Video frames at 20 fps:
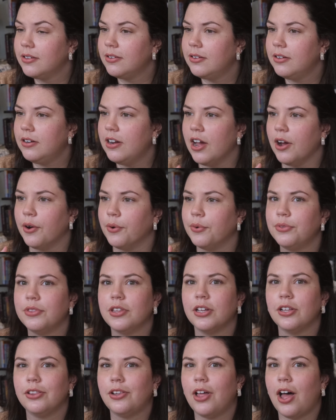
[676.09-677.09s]
No,
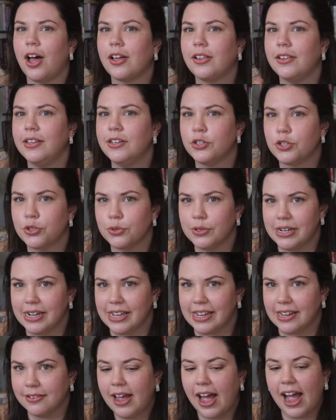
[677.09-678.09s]
the Lachlan
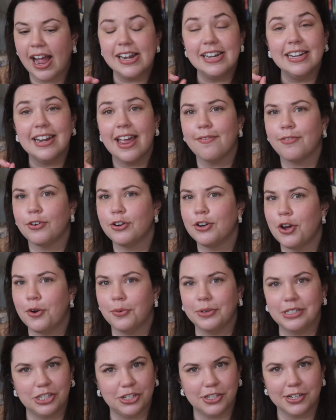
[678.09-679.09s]
Treaty. I never know
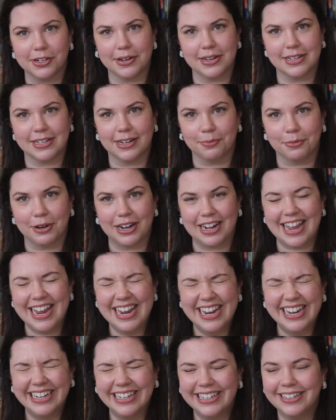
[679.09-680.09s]
which series I'm reading.
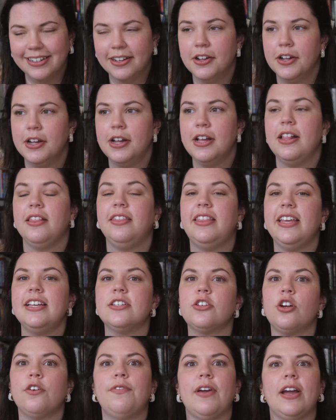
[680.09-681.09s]

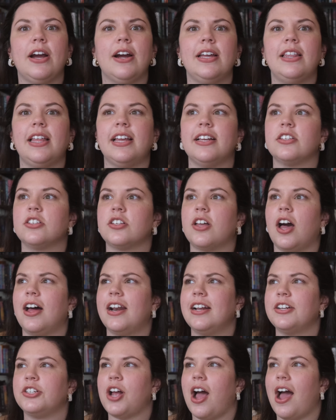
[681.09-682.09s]
These are very like
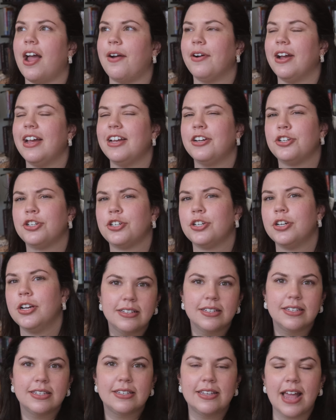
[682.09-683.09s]
Scottish-Irish
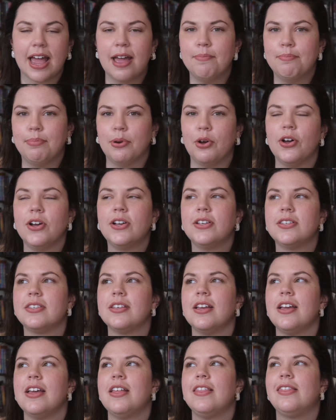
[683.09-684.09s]
set
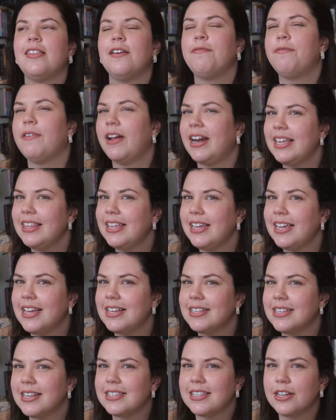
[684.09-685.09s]
books. The funny thing
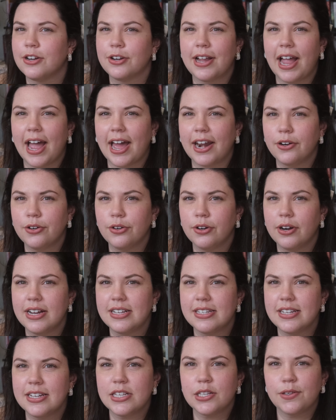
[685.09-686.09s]
is they're
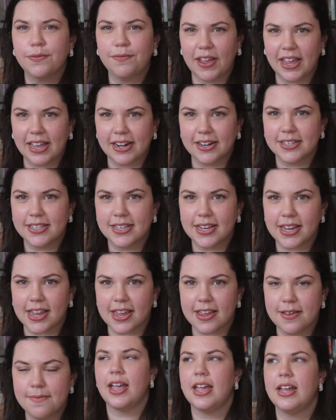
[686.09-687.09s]
categorized as
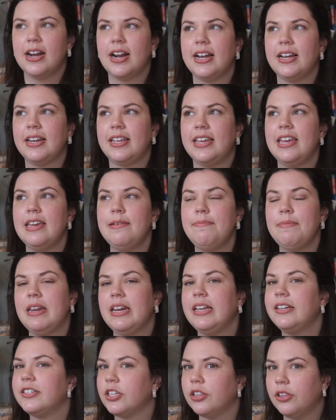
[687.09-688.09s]
fantasy, and I keep
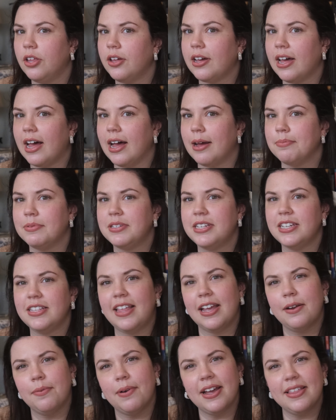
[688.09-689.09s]
meaning to look up, did
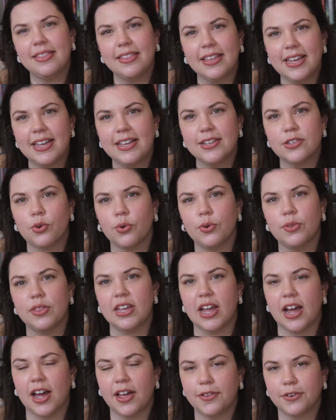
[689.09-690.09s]
they write these or
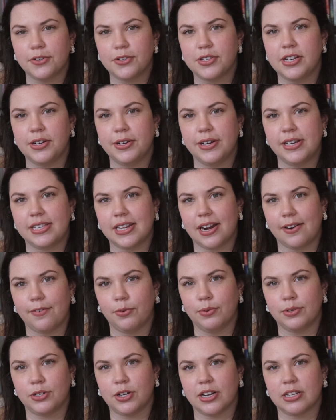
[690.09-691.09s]
the other series that
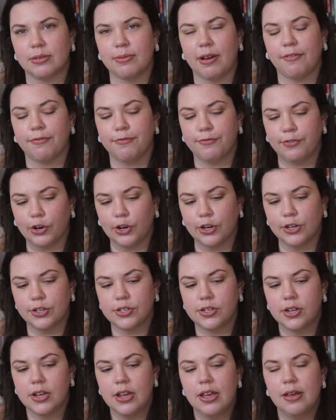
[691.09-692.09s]
everyone talks about
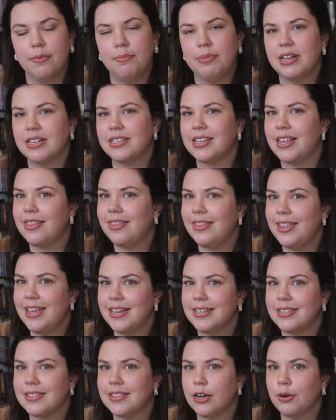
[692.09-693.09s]
first? Because in
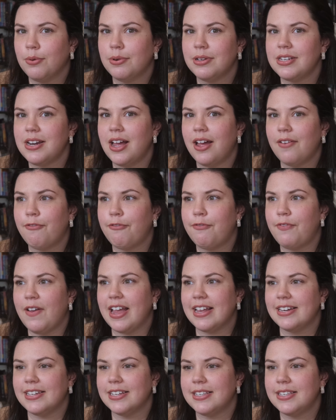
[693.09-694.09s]
this, there was not
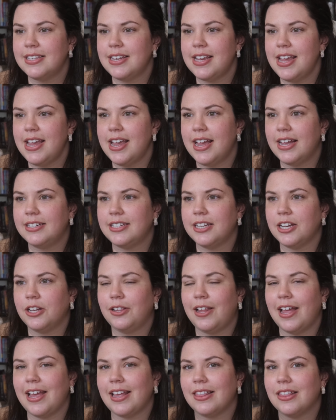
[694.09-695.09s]
fantasy until
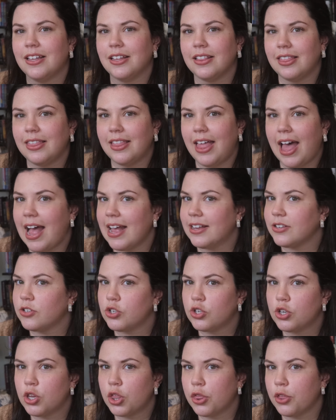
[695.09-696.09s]
like the
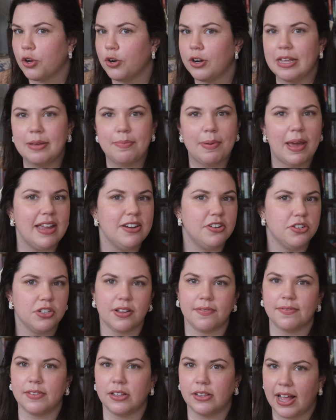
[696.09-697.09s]
last 30 pages
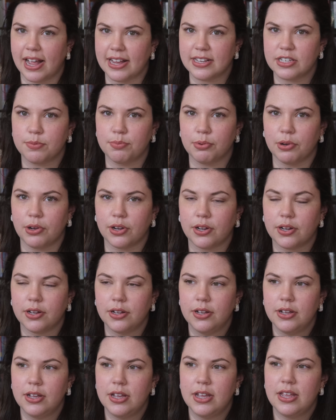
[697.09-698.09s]
of the last book.
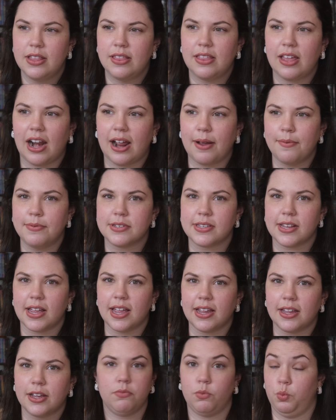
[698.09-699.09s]
That I was
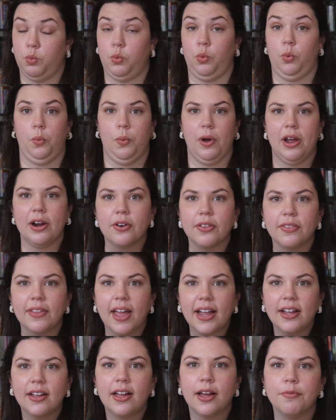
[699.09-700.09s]
like, where did
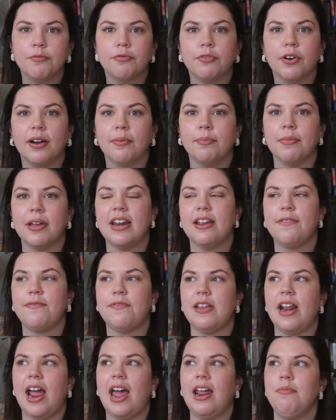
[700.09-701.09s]
that come from? And if
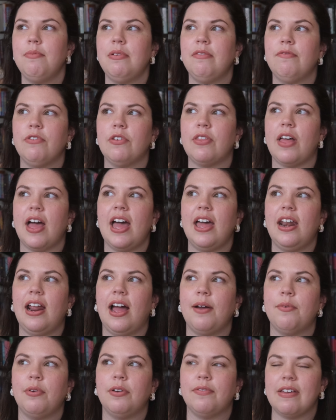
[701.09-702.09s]
it hadn't been for that,
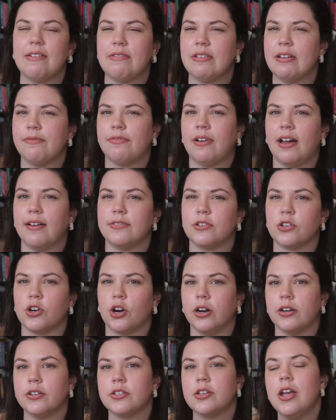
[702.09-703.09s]
I would have given it 5
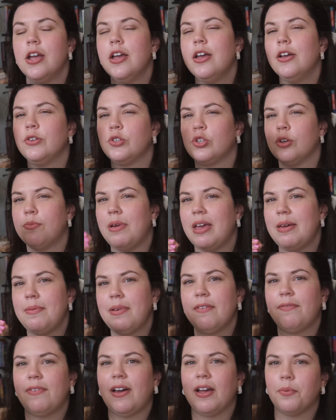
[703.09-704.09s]
stars. So maybe
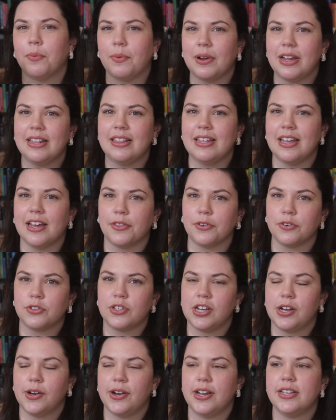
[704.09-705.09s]
if I read the other
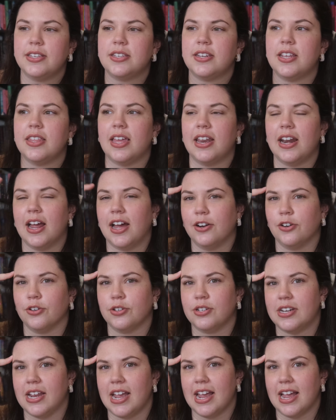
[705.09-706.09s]
series to then
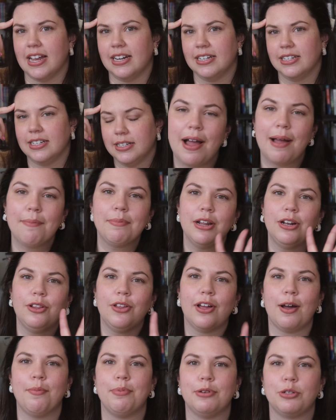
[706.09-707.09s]
understand, I'm gonna
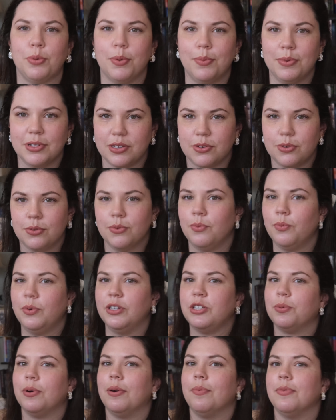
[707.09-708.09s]
look up
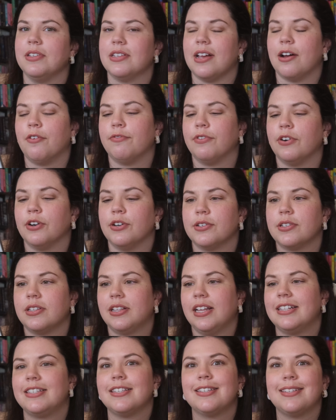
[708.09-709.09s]
which one was out first.
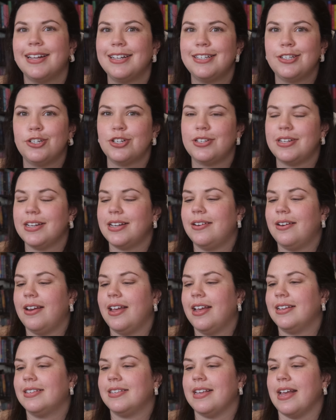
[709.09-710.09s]
Let's just
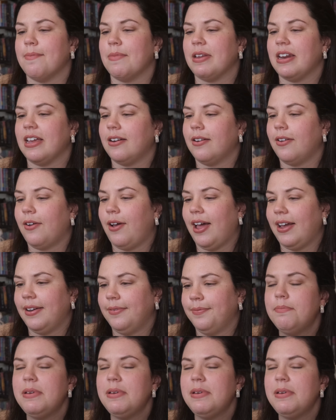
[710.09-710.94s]
examine it, okay?